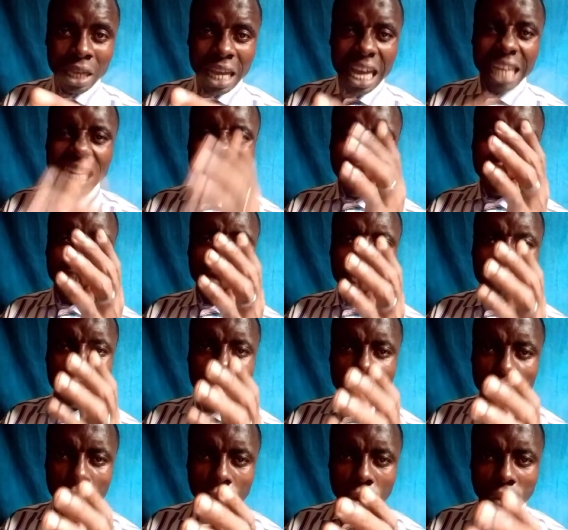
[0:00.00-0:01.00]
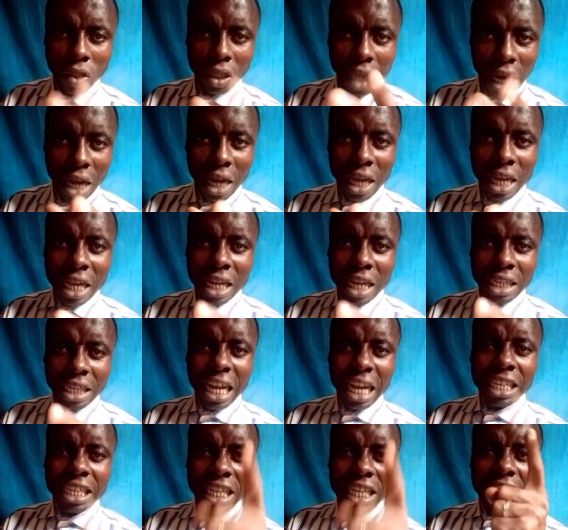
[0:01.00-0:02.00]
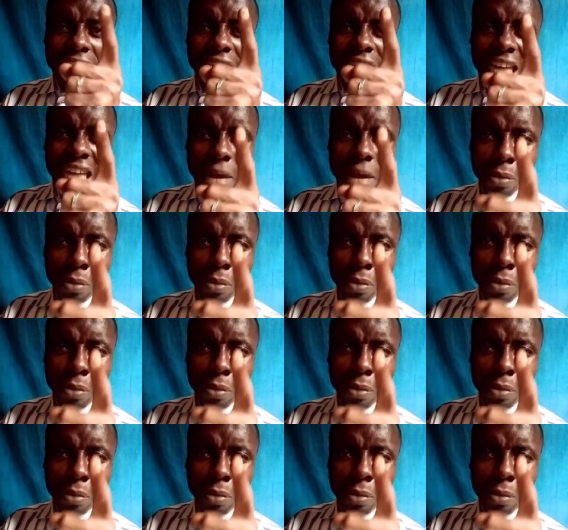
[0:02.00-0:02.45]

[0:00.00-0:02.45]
And I speak to you, sir, that in nine